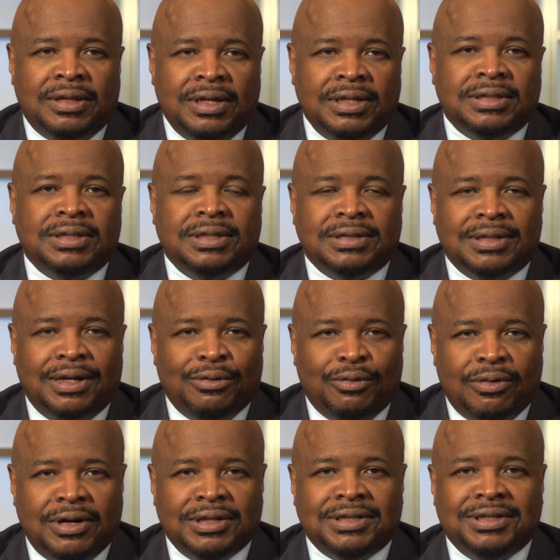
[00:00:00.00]
This is a
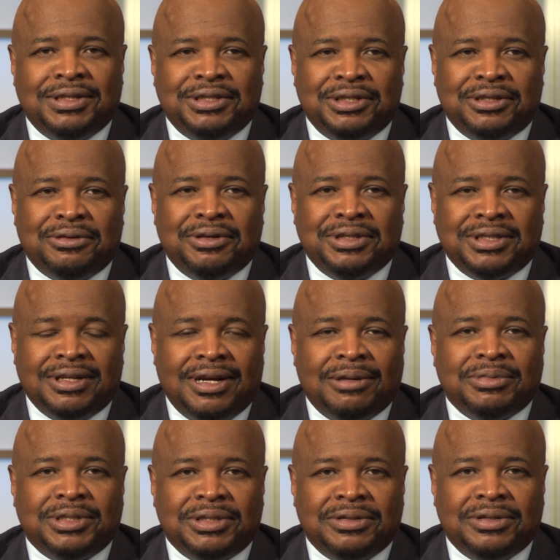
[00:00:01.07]
once-in-a-generation
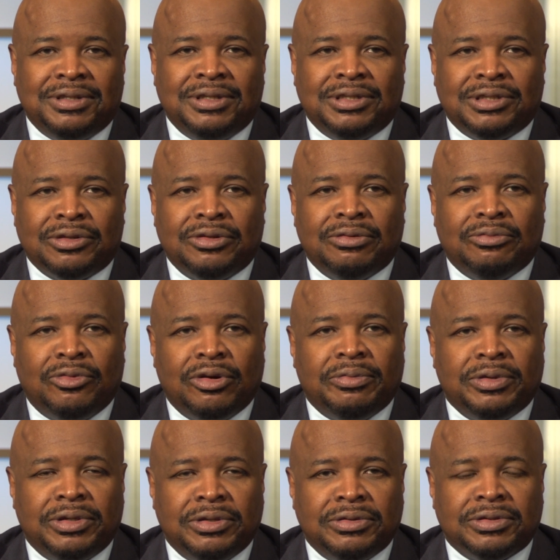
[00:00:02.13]
opportunity to serve more
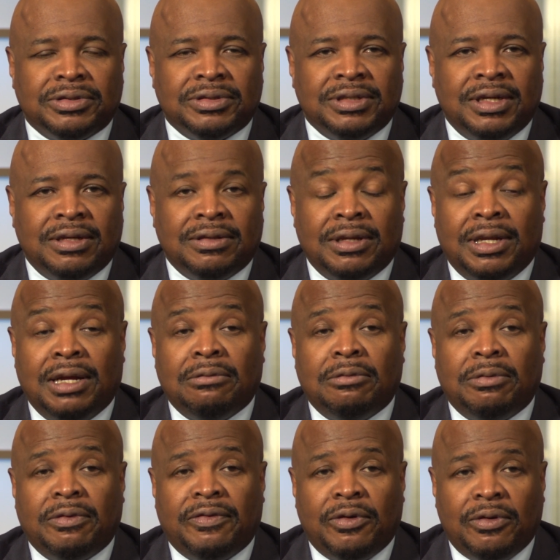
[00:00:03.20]
producers than ever
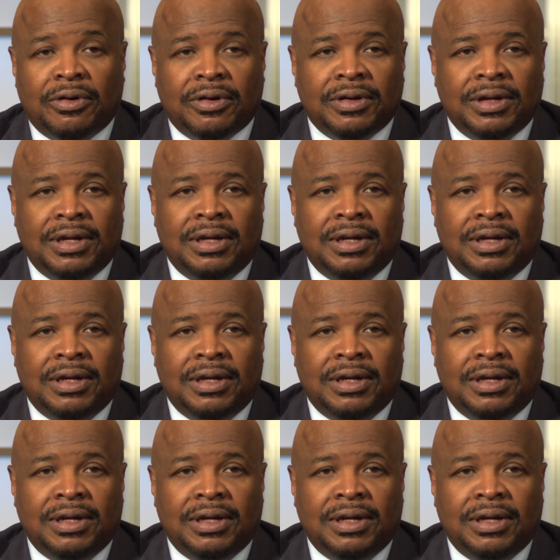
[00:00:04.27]
before,